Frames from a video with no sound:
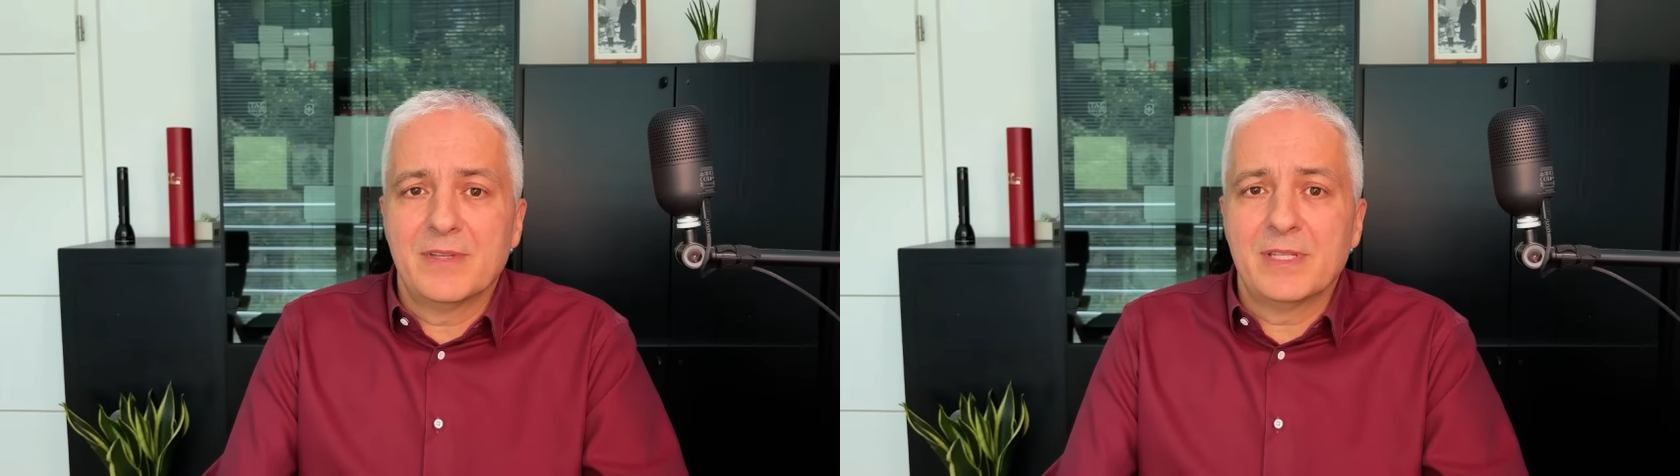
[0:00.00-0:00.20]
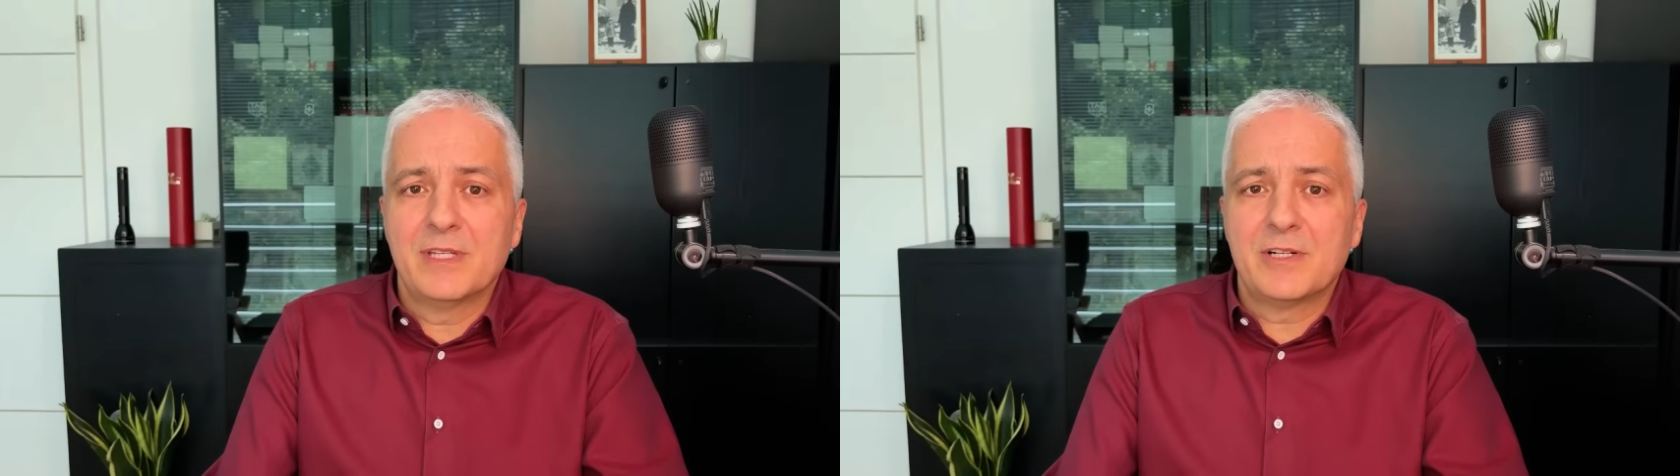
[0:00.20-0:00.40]

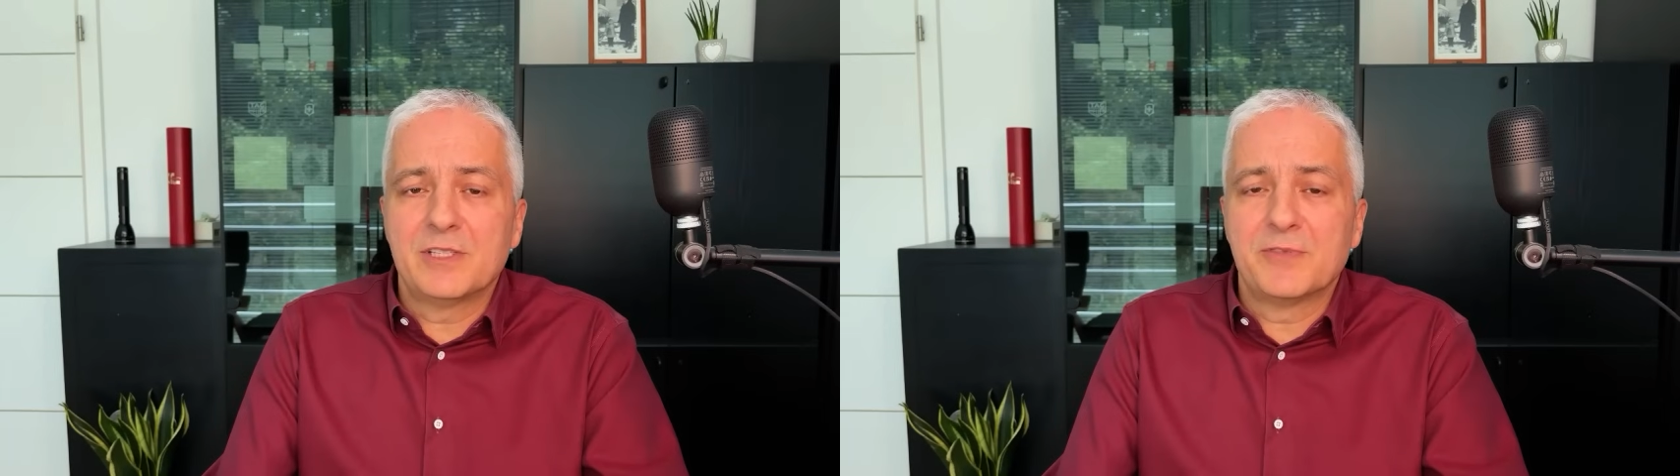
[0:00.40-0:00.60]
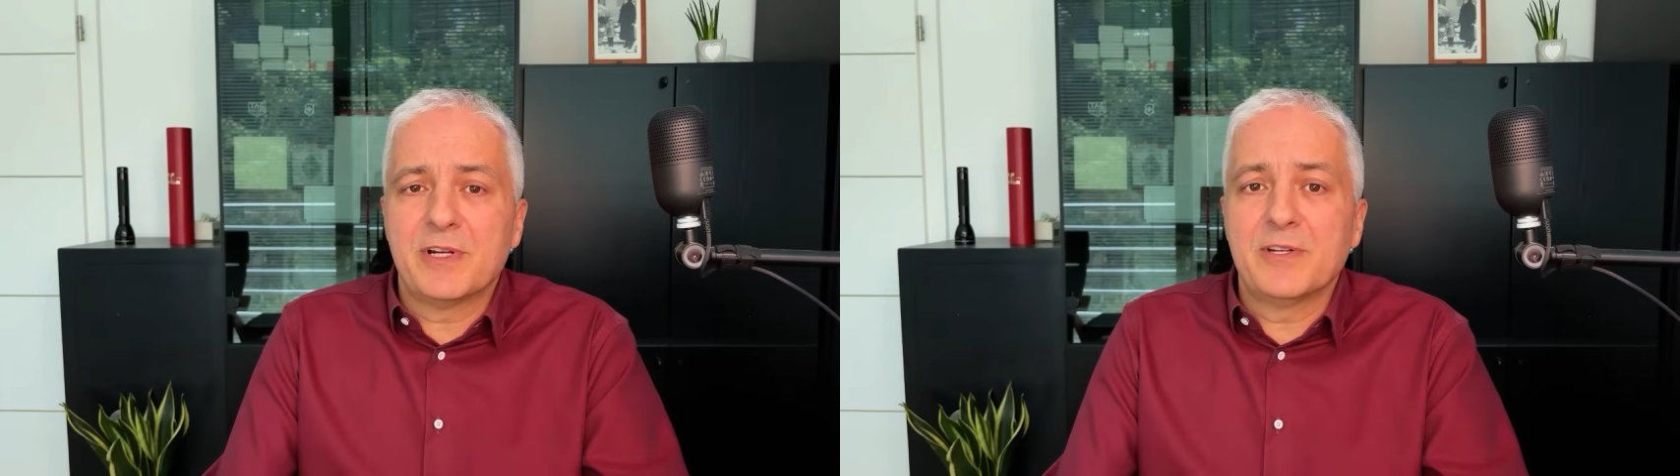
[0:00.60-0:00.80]
then there
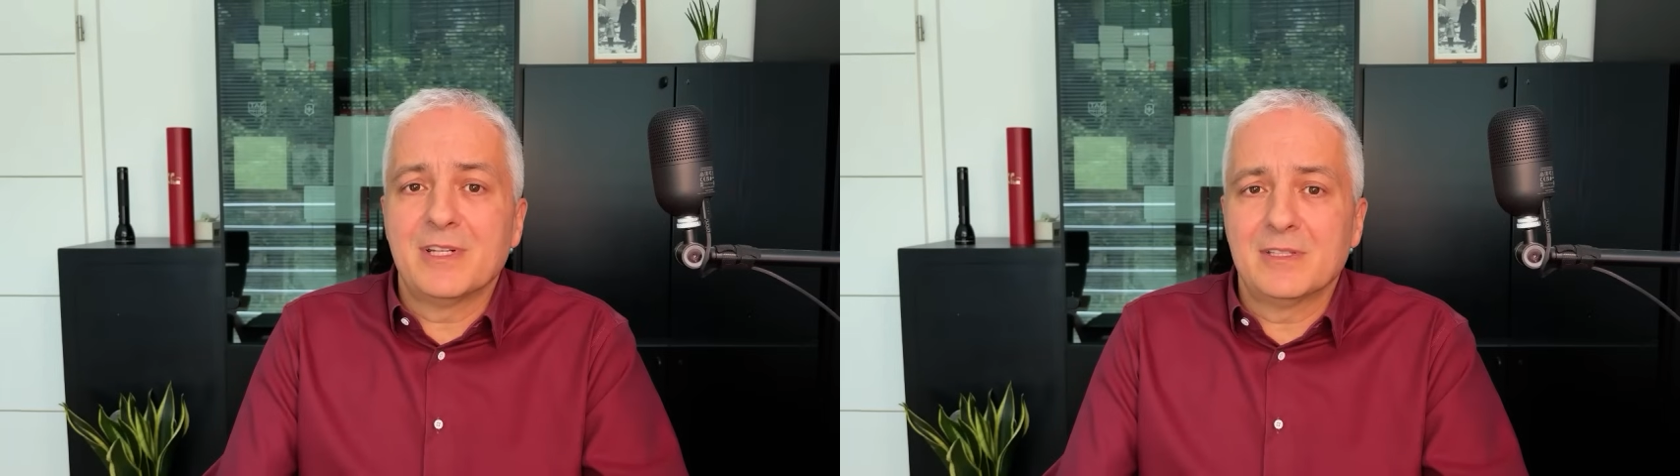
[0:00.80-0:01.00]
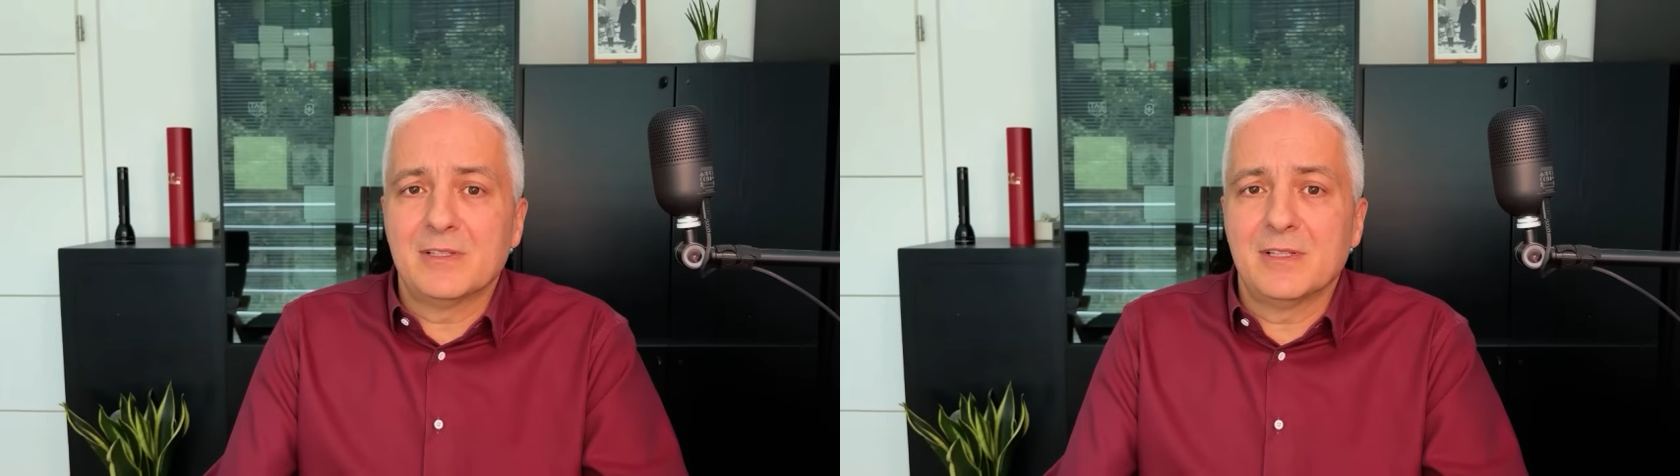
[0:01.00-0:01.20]
is very
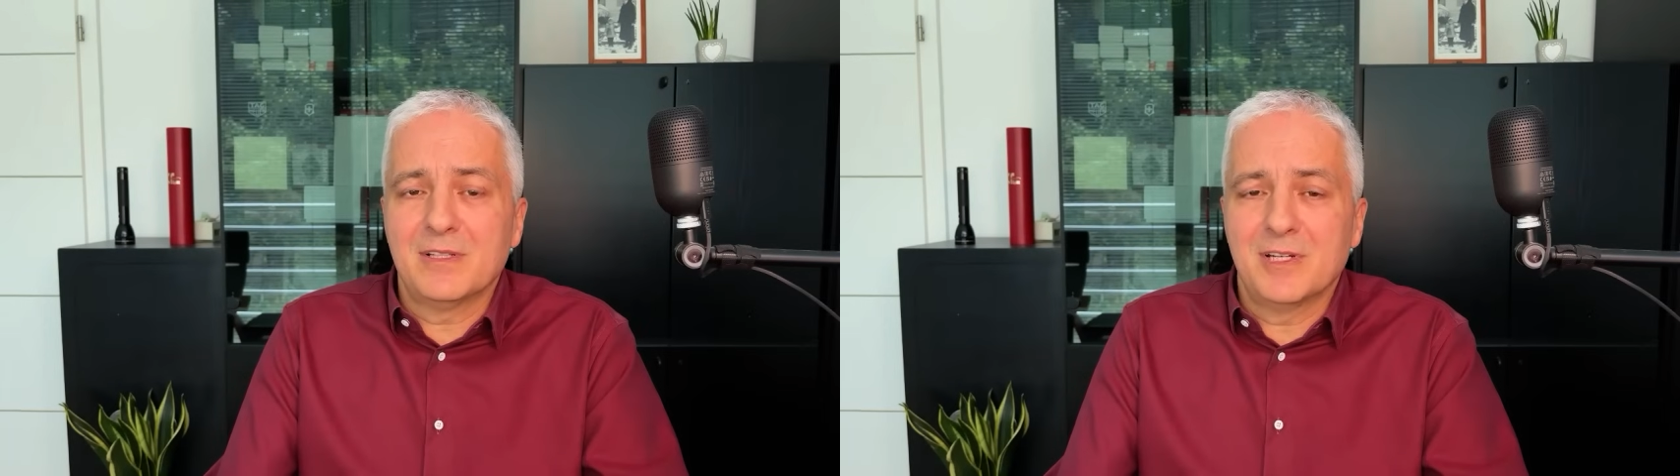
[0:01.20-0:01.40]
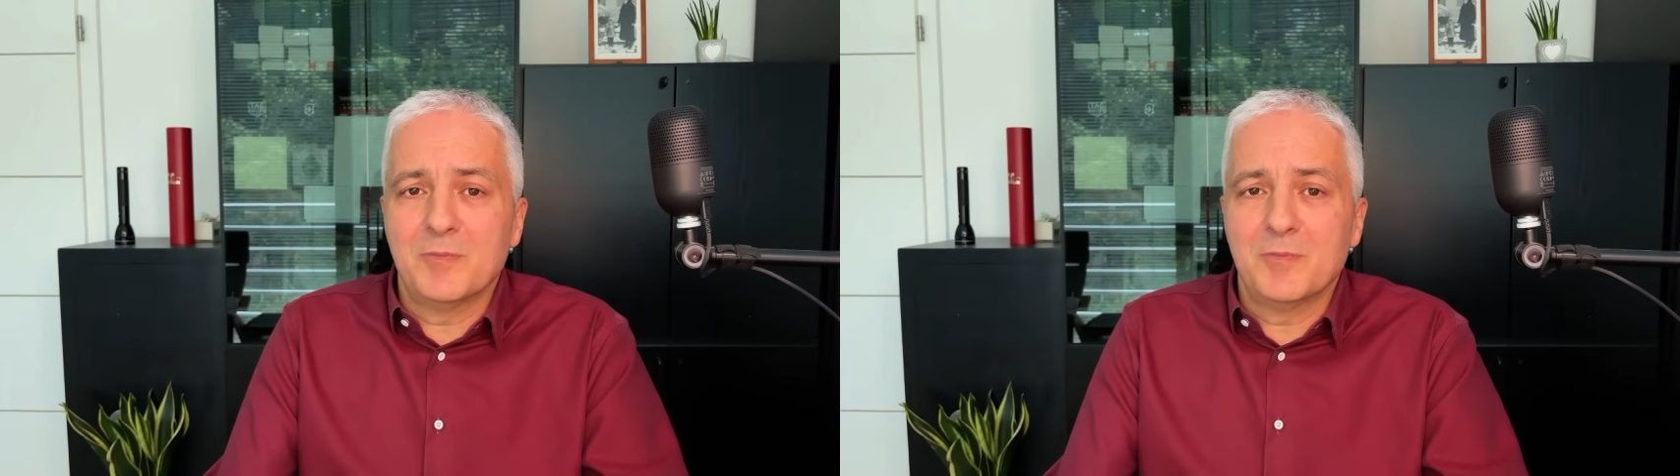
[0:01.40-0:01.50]
little